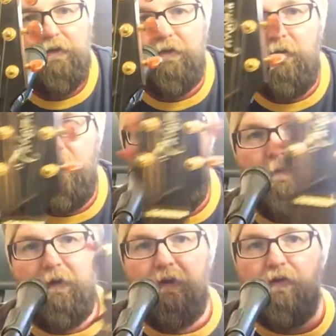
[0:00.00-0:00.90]
so what
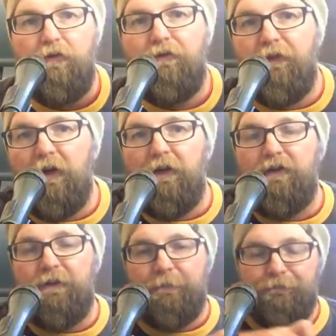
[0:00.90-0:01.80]
I'm going to do
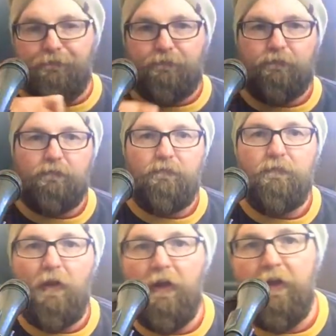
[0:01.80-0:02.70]
first
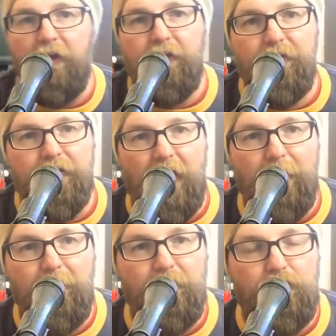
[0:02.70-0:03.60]
is
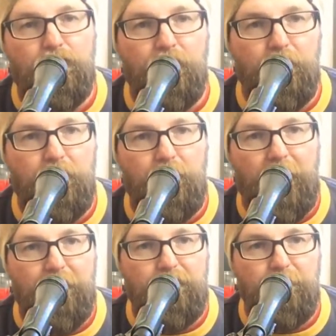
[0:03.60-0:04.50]
I'm going to show you
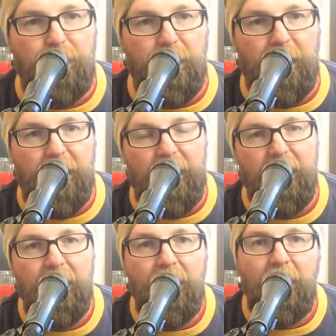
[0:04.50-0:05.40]
how to play
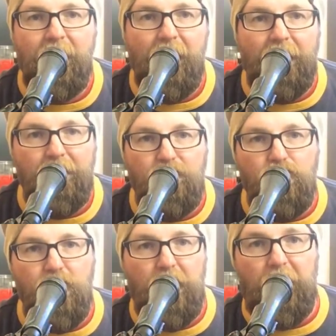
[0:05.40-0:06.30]
a
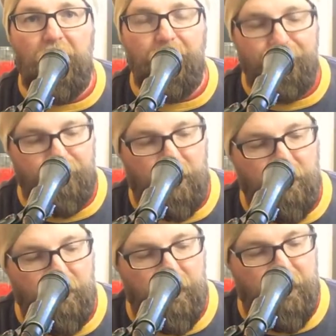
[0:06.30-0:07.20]
G.
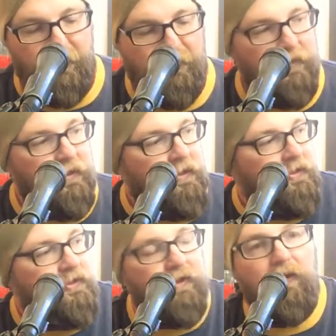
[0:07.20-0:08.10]
Okay,
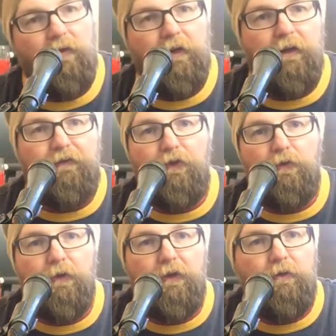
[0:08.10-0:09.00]
so if you
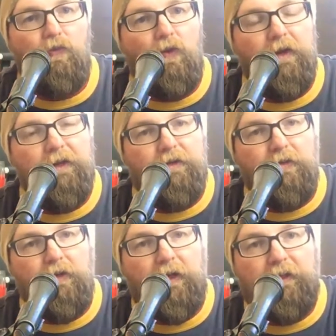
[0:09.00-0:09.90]
really wanted to
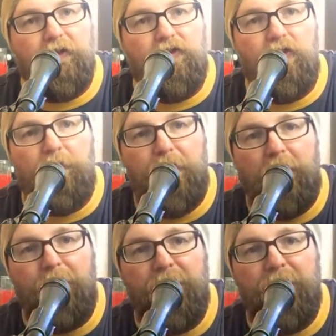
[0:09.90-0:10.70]
look at this, you could probably